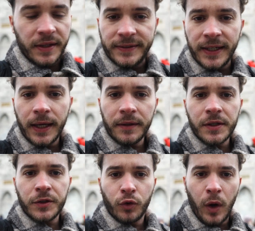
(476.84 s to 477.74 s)
The ticket
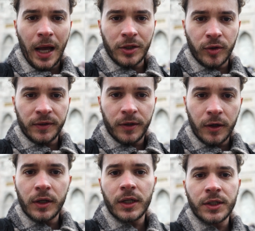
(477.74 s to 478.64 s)
is 200
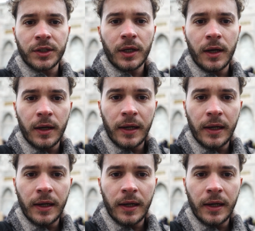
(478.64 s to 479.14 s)
Turkish uh,